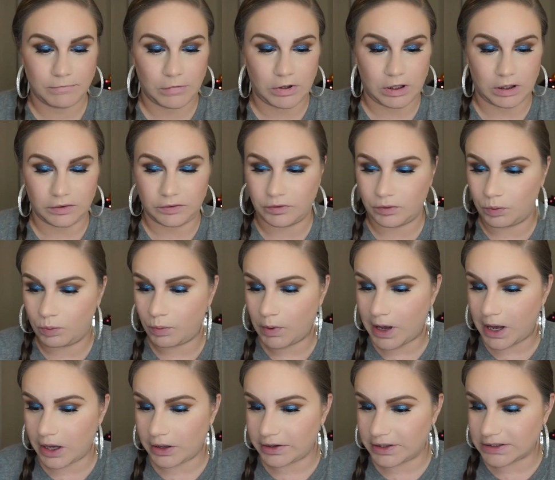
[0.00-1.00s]
Okay, so
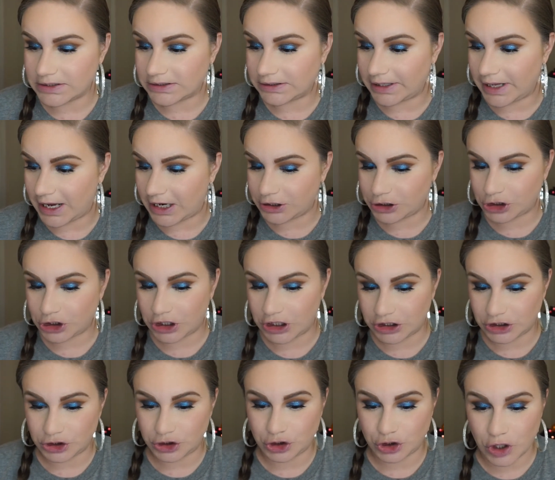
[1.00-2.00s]
while this lash
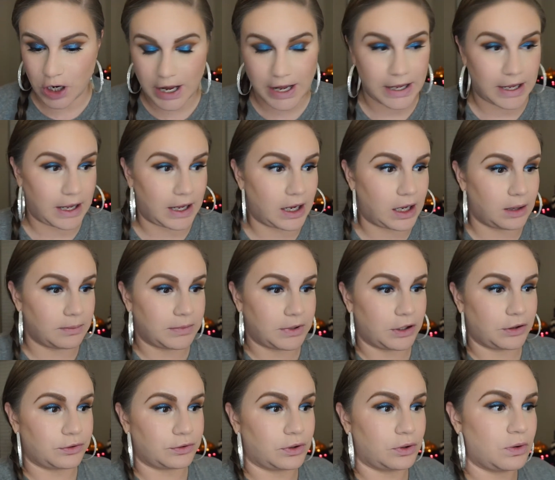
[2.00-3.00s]
is drying, I'm
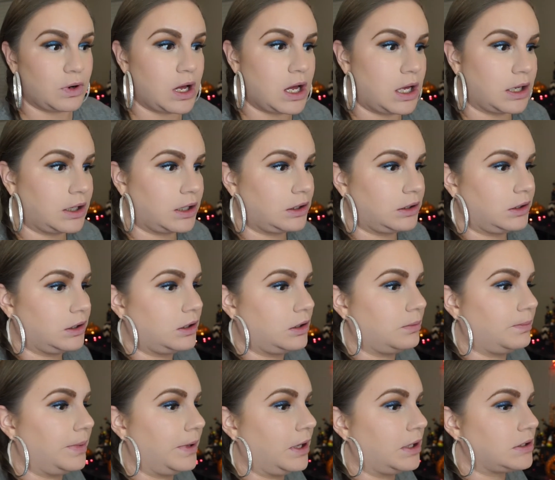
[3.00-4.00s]
gonna throw on a
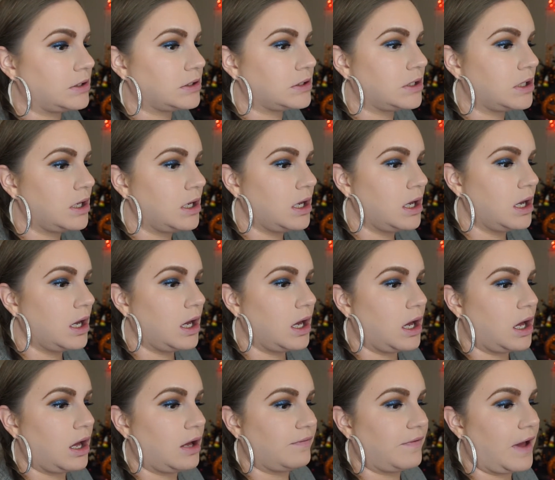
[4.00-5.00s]
little bit
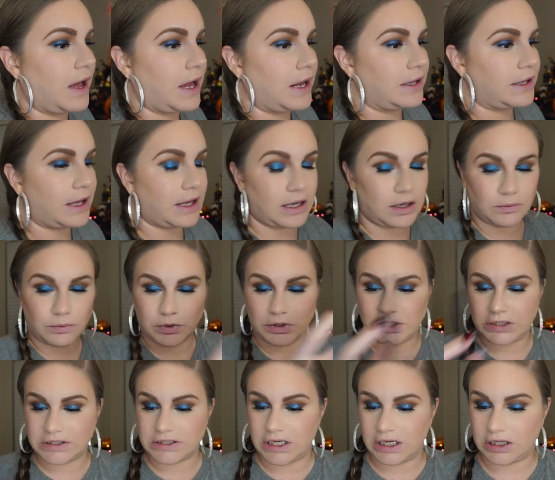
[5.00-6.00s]
of highlight. We're
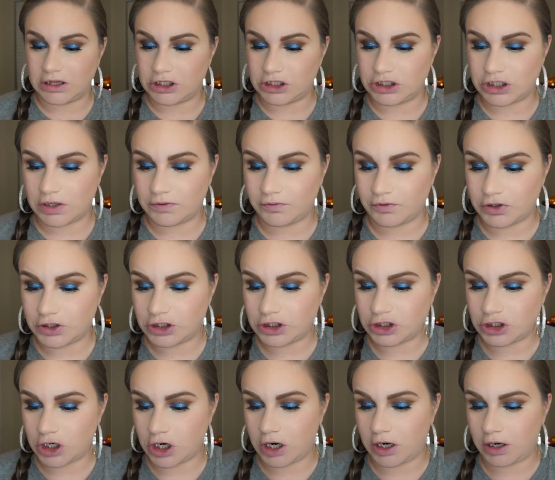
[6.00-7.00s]
gonna take the Jeffree
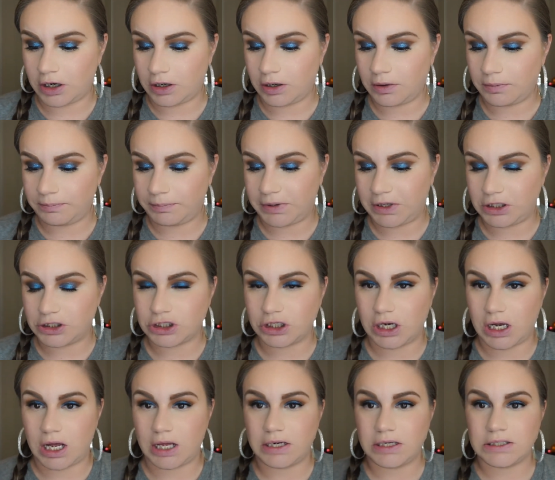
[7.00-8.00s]
Star Peach
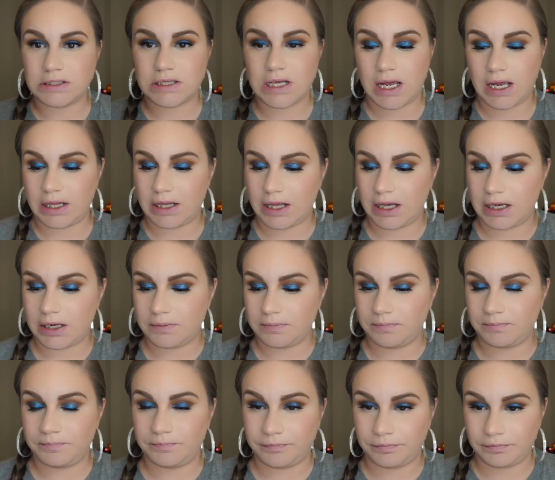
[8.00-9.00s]
Goddess highlight.
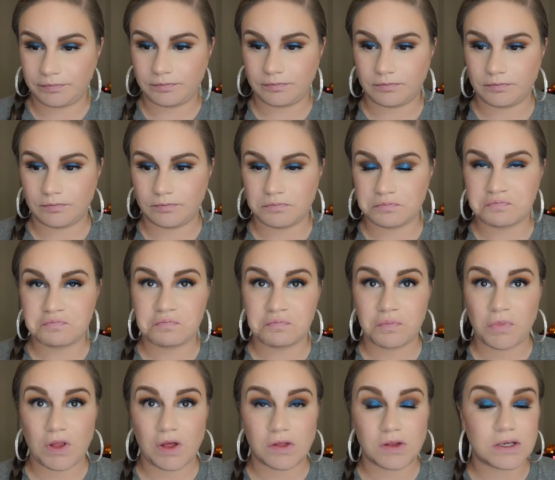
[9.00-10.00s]

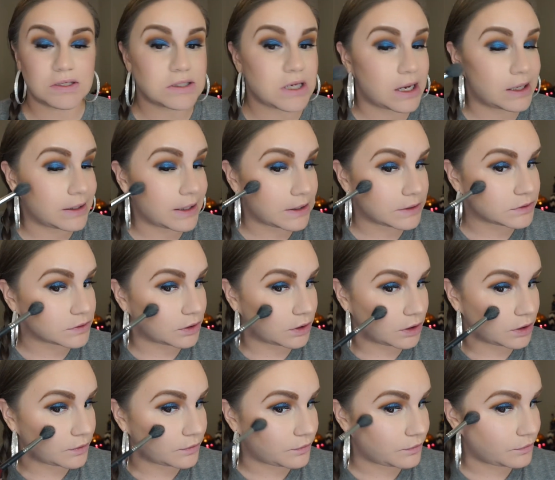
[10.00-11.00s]
These highlights
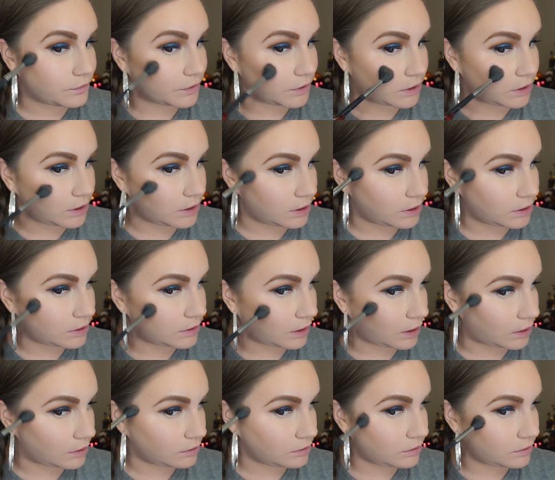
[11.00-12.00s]
are freaking
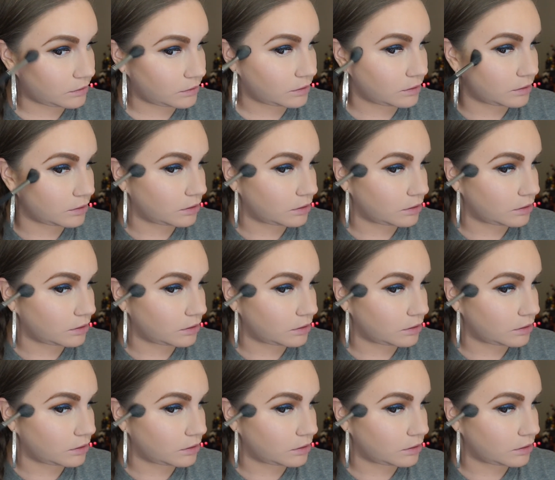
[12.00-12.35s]
intense.